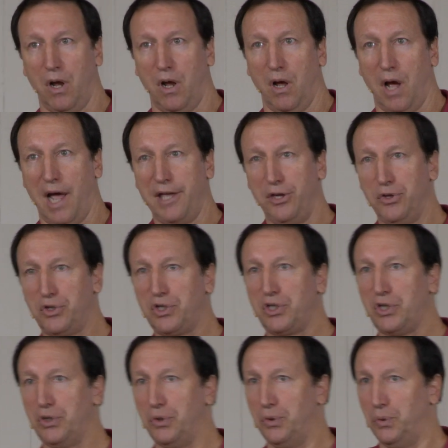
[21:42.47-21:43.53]
I used
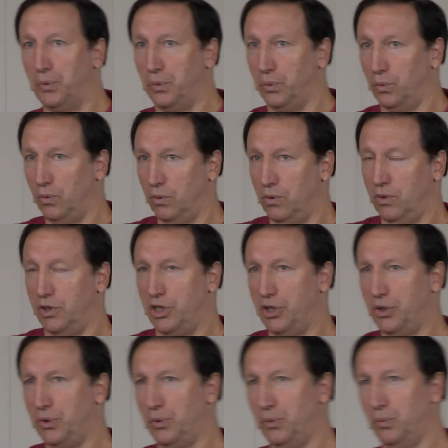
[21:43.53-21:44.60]
to
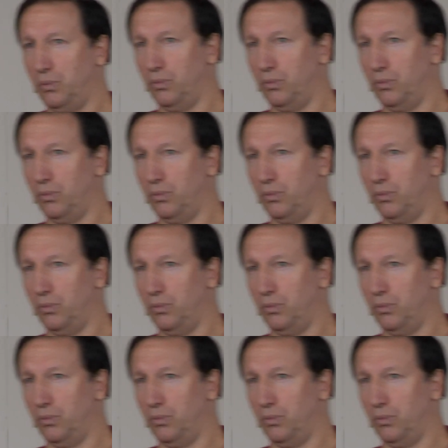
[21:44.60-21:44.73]
do